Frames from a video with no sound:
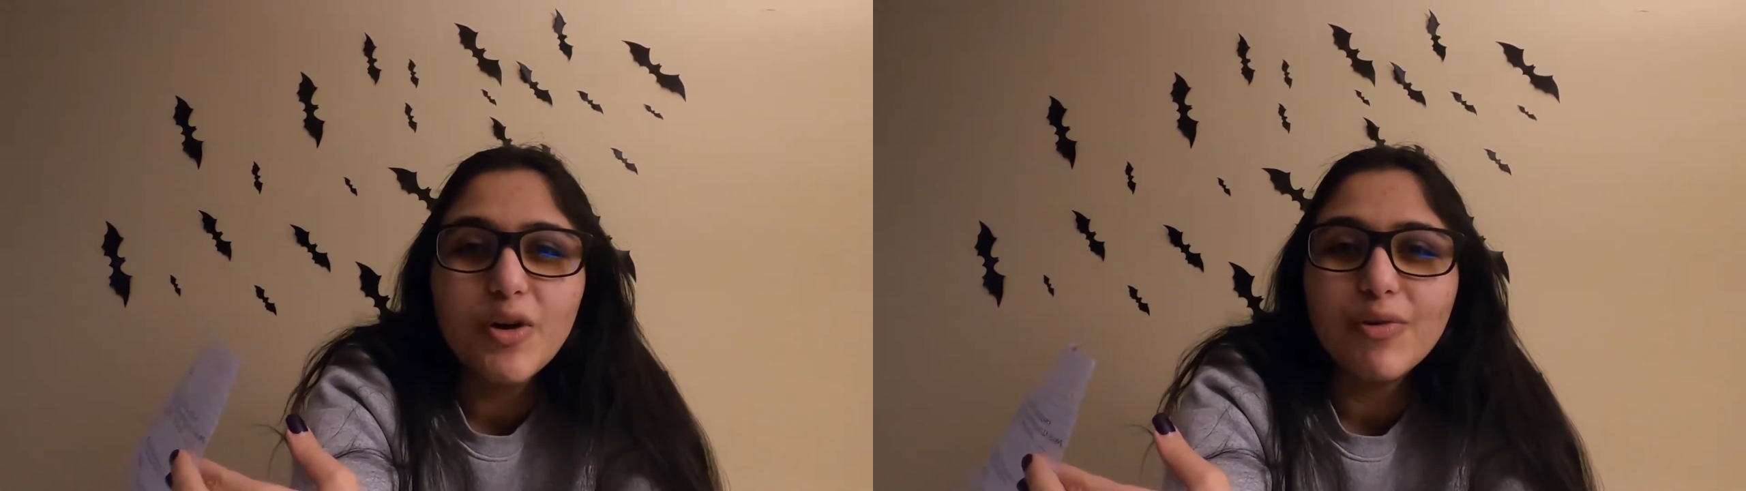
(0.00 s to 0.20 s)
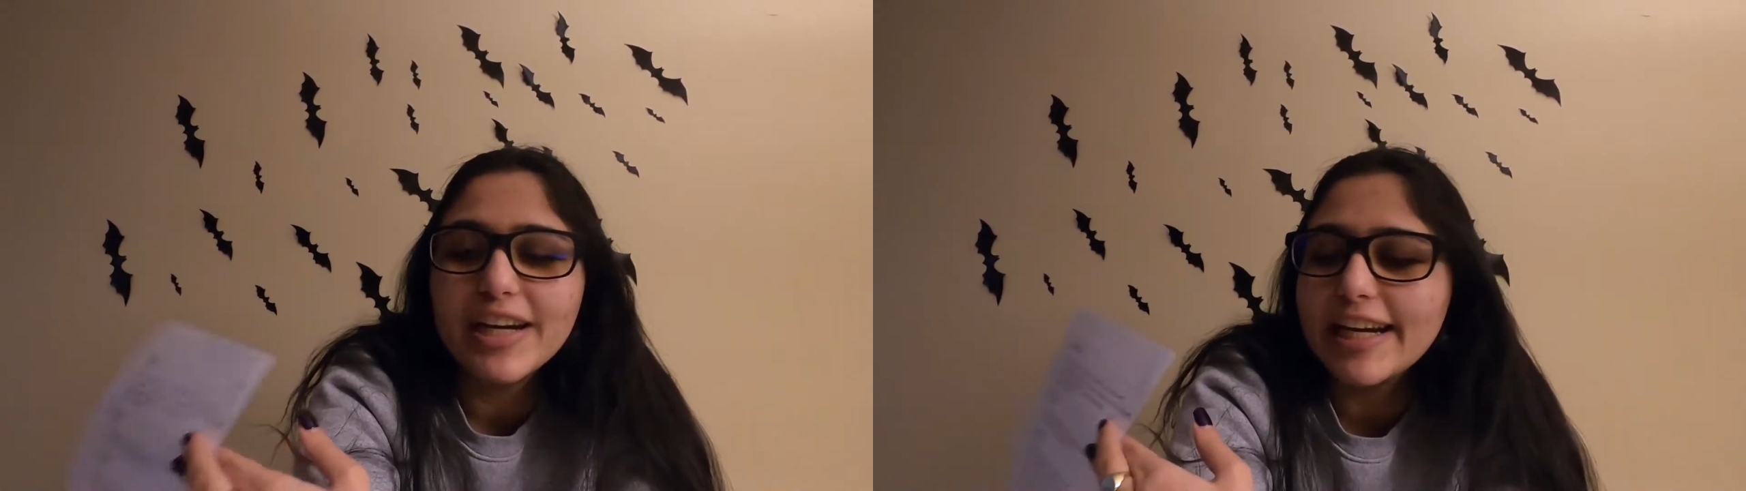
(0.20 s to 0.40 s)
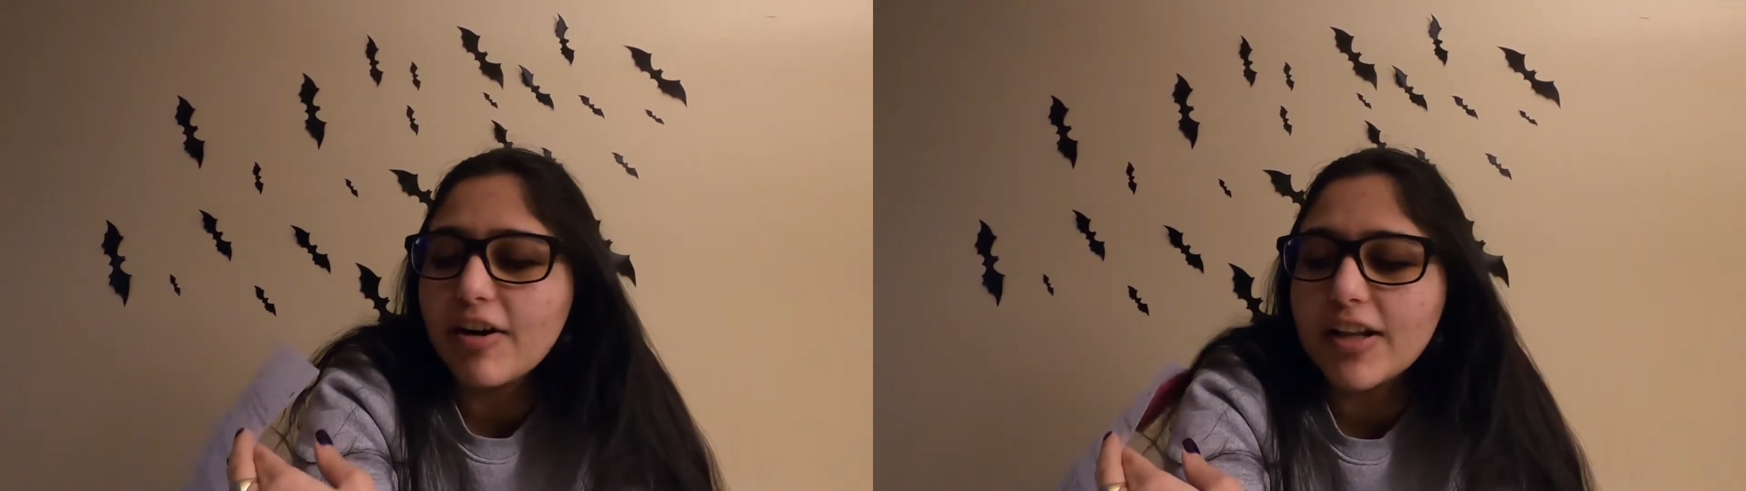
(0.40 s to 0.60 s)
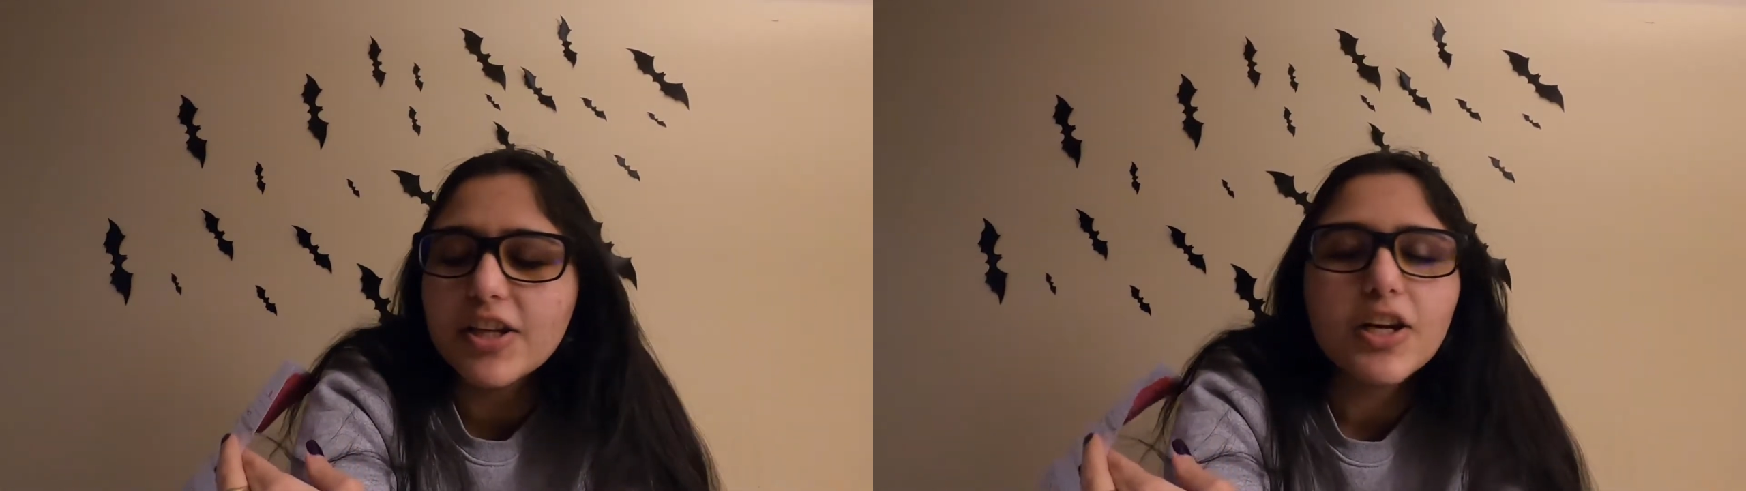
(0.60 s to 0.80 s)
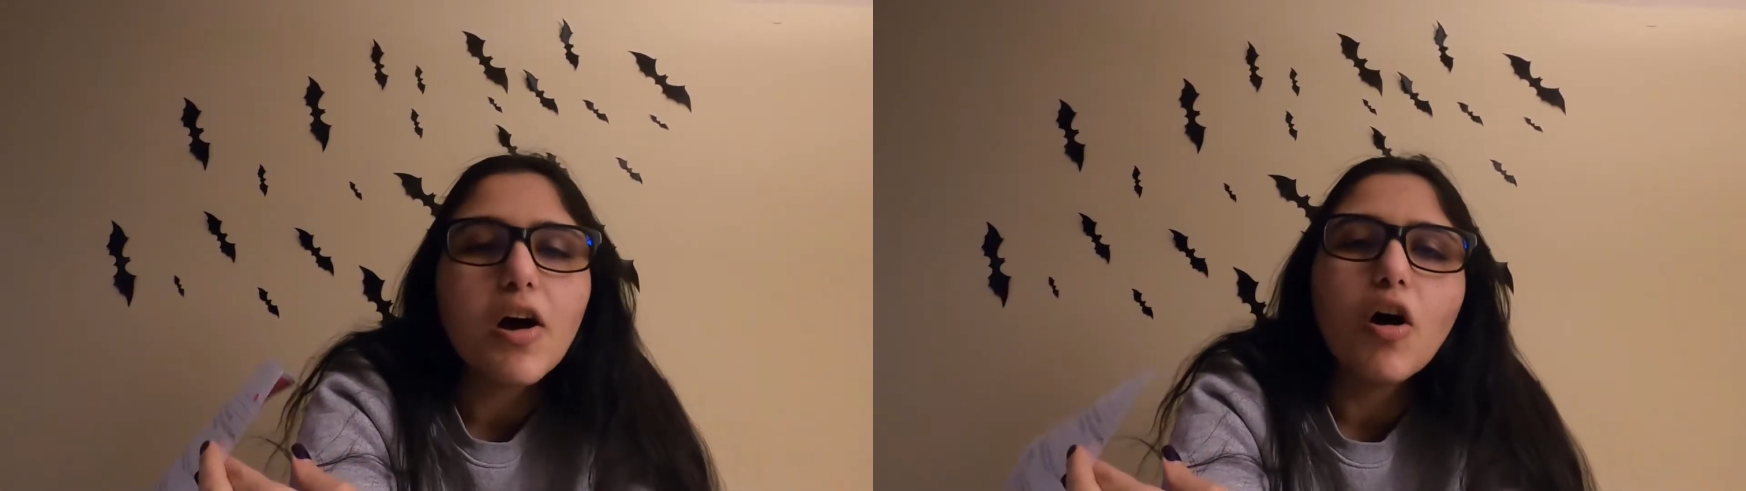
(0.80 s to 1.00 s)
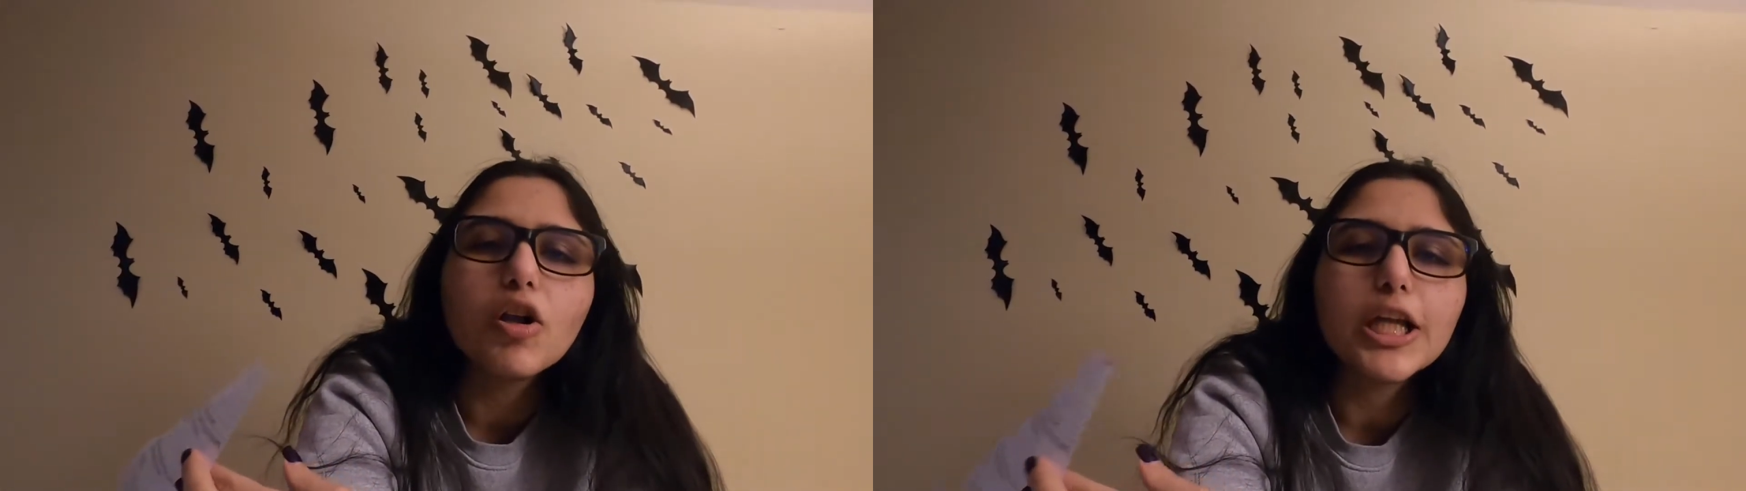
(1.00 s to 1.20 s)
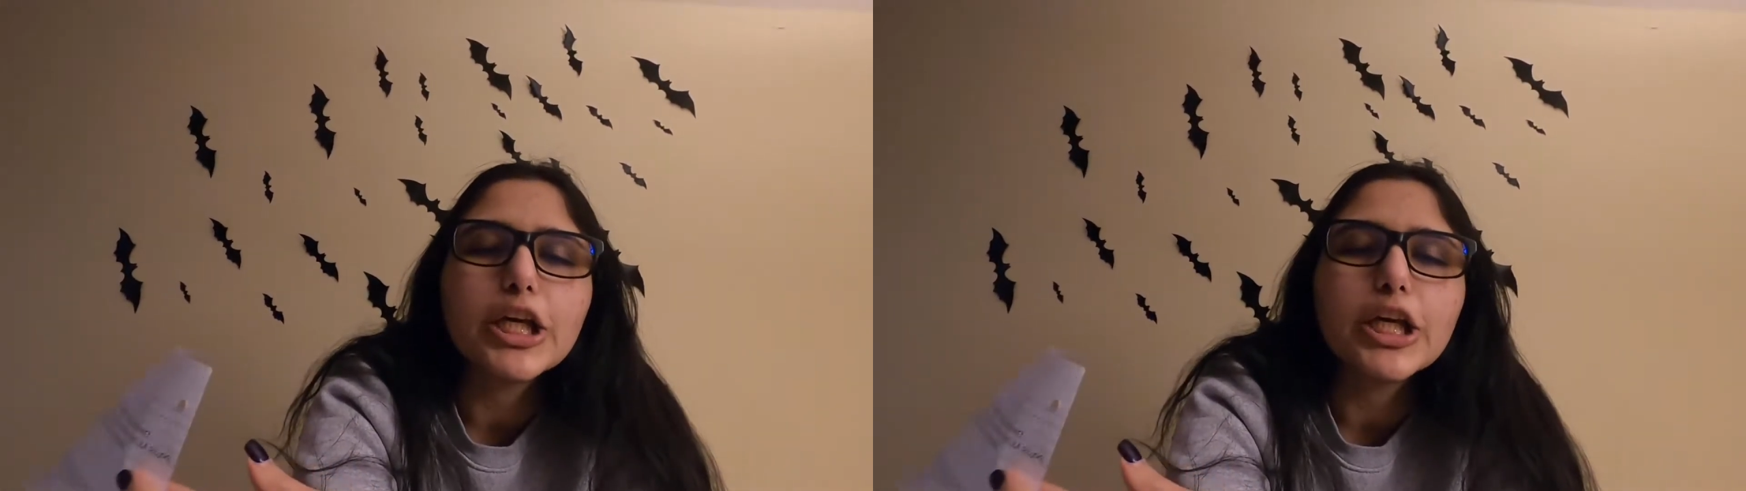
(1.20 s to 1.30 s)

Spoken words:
written out, and they're not all